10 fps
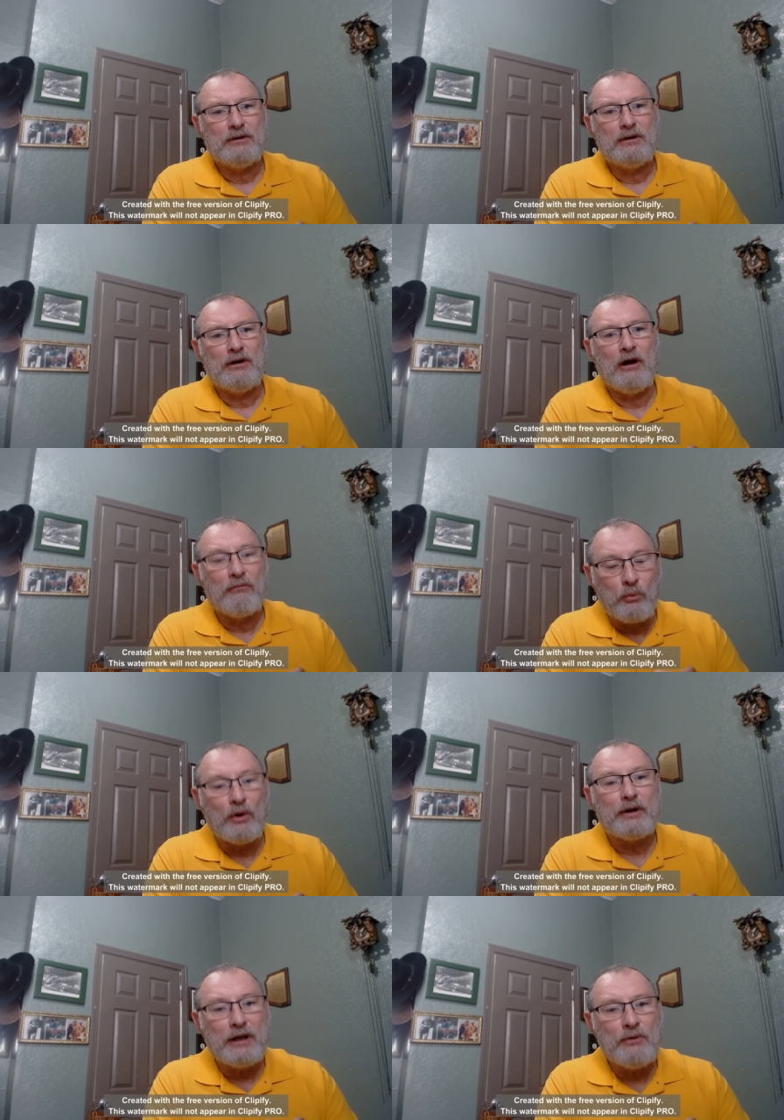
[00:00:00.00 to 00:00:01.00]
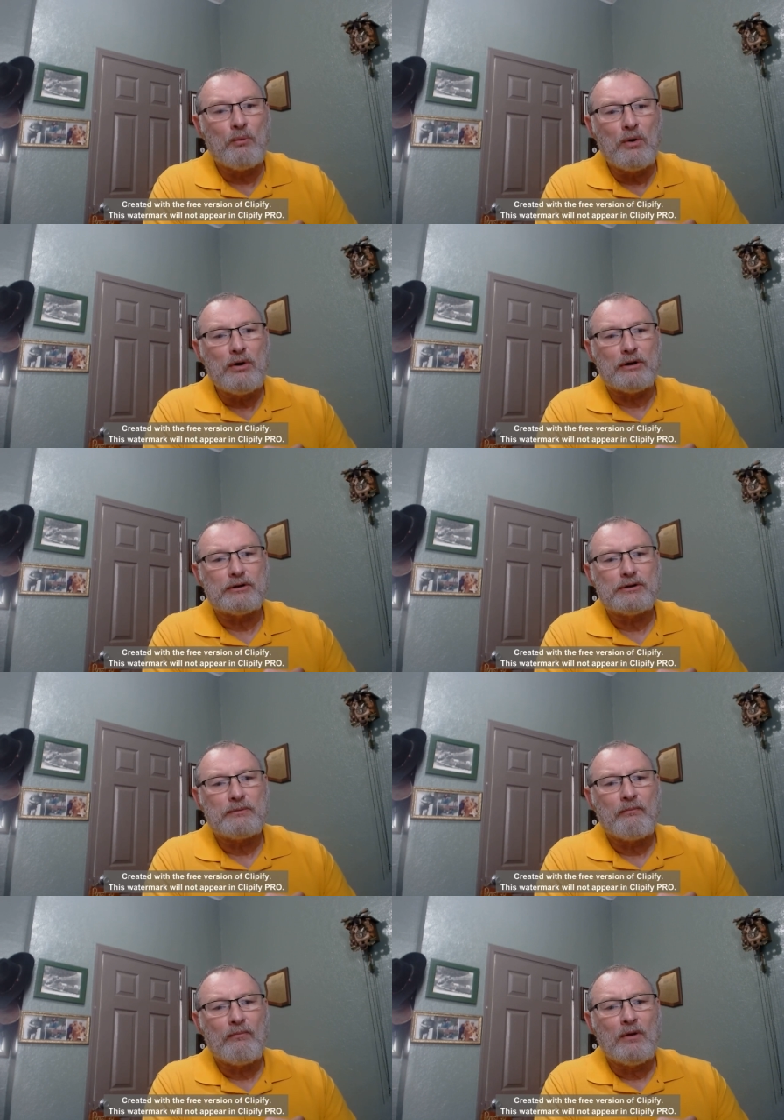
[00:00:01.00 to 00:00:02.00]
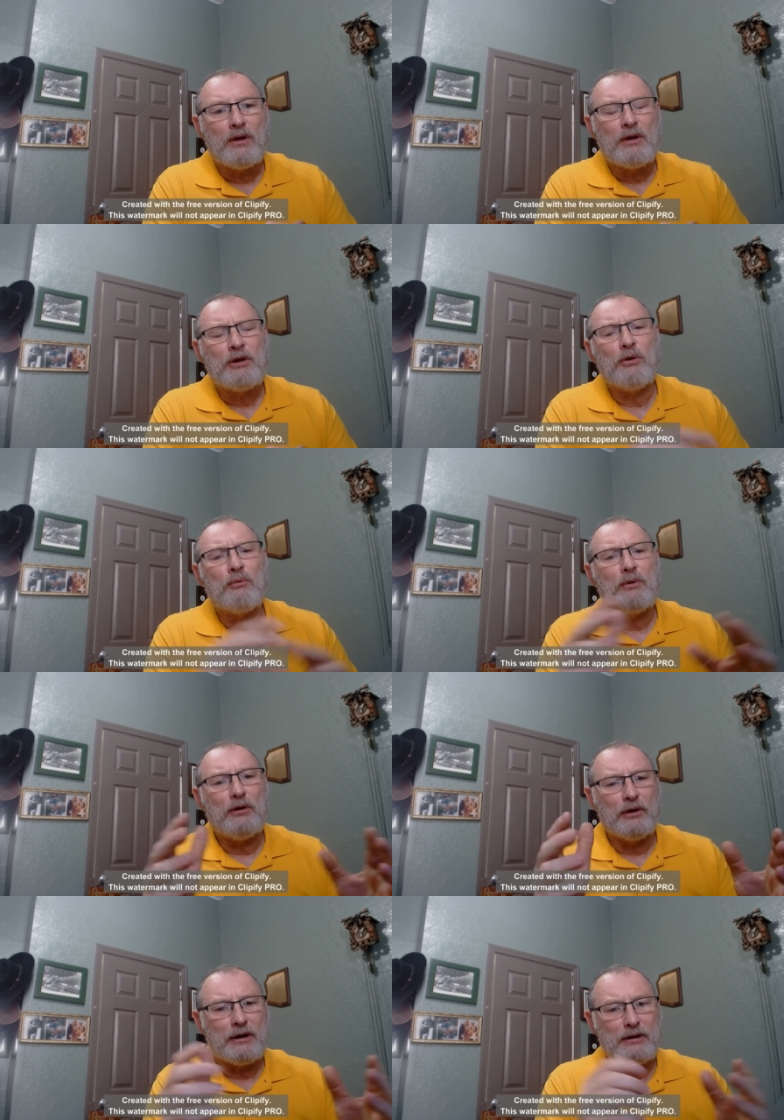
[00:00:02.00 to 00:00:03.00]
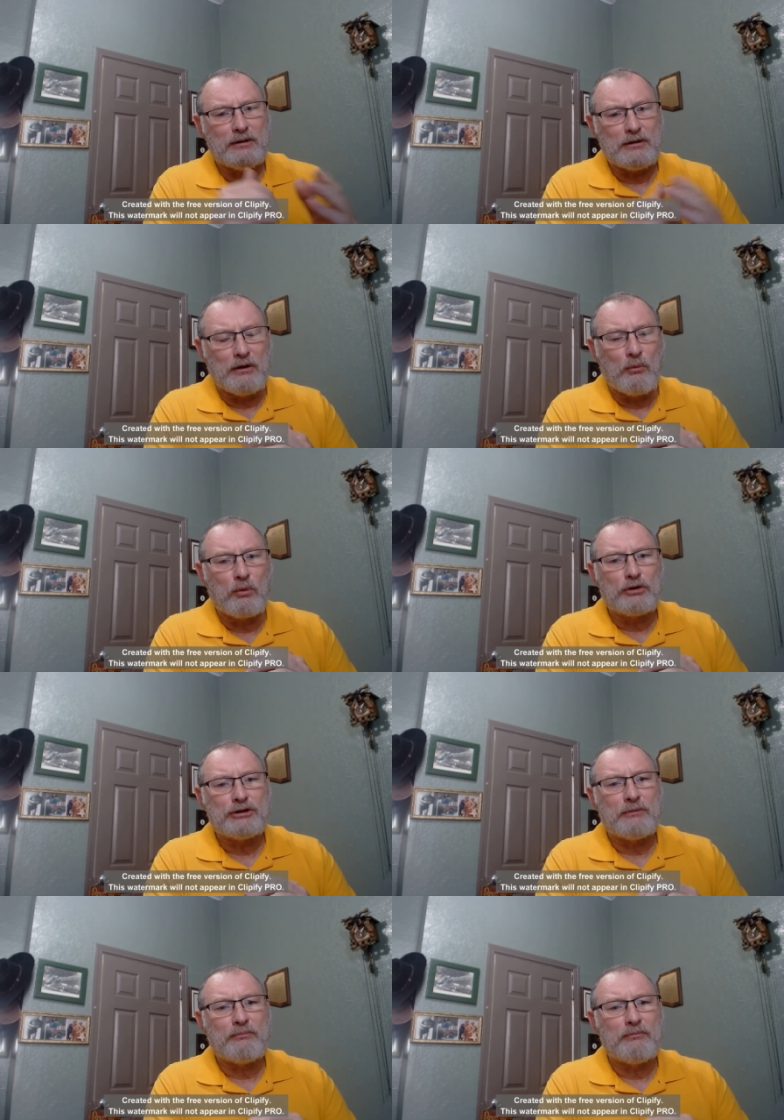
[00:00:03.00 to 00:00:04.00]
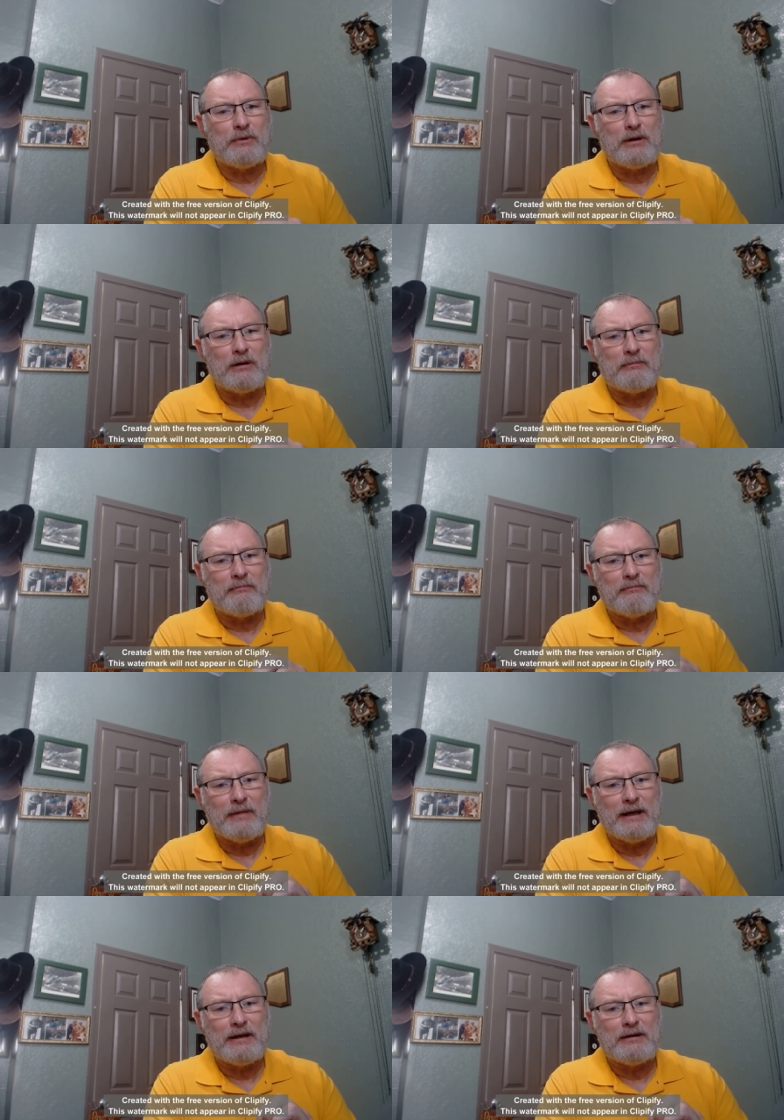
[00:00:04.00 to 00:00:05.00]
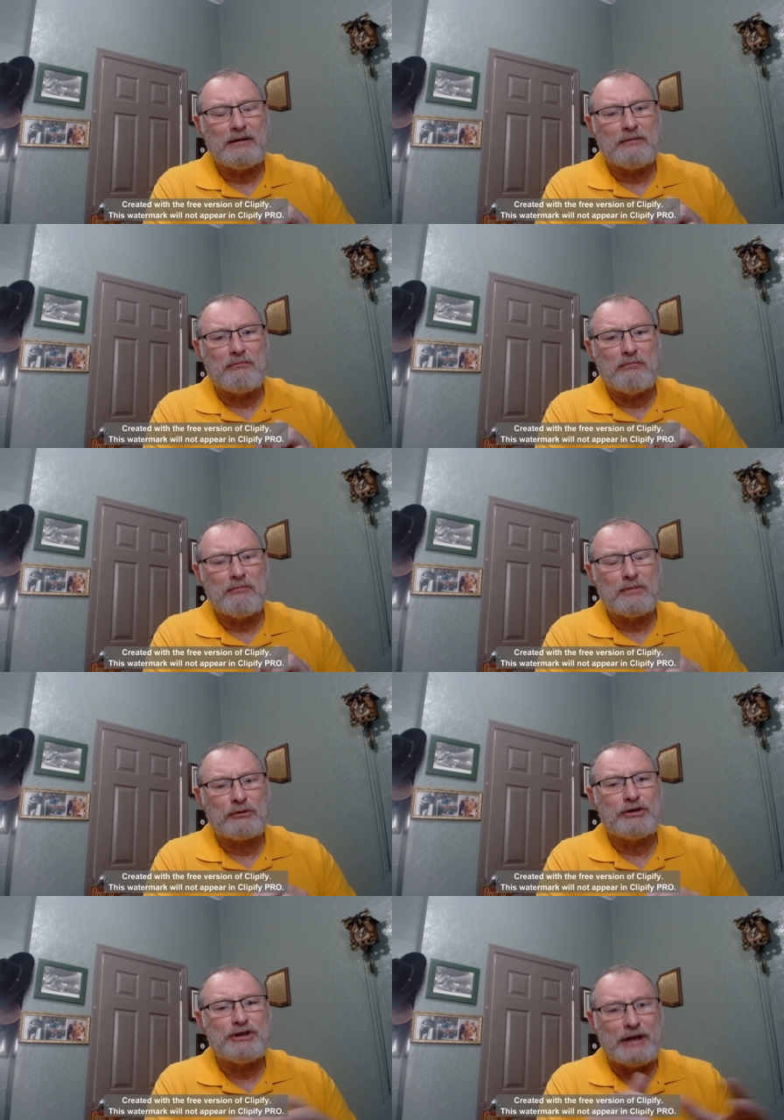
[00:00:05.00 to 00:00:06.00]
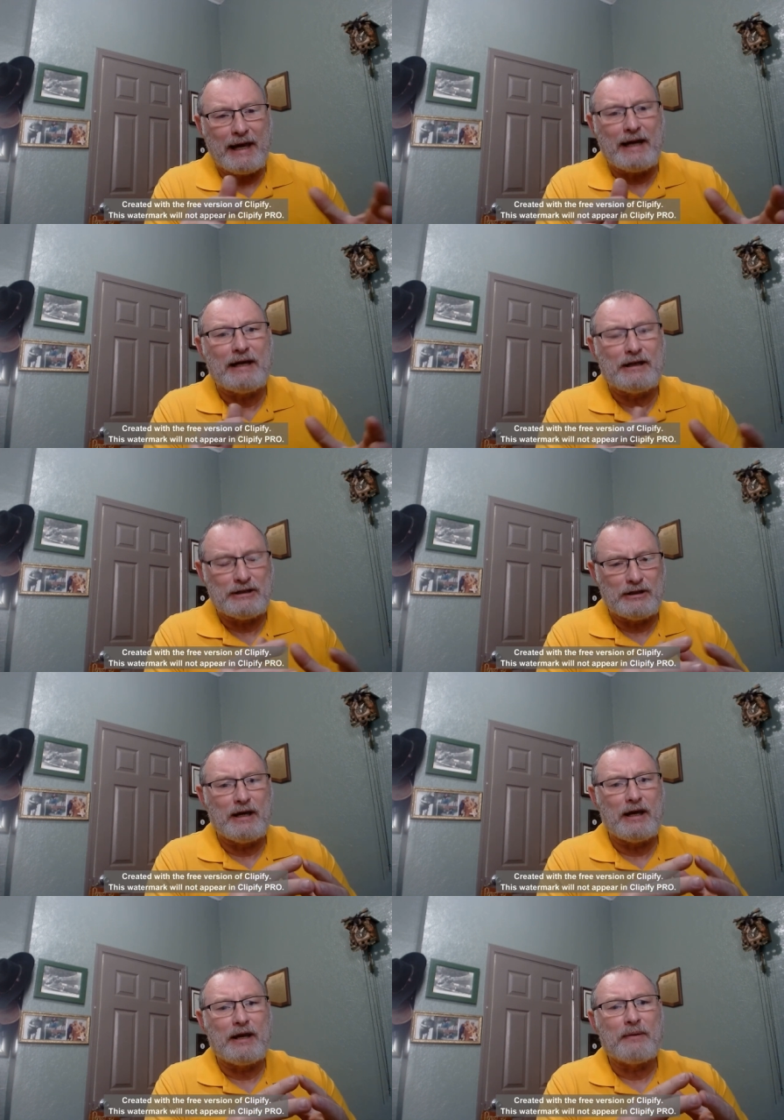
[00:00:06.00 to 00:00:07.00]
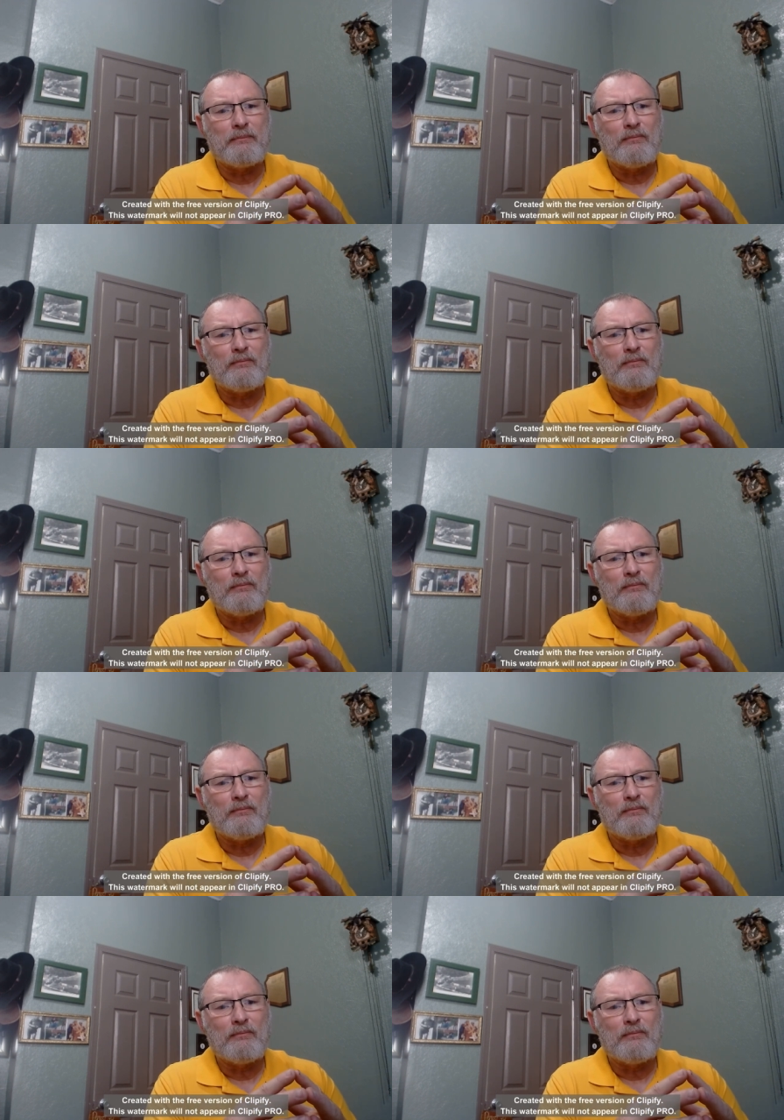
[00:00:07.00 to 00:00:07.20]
of what He wants. You know, we look at uh, worship um, in Christianity today,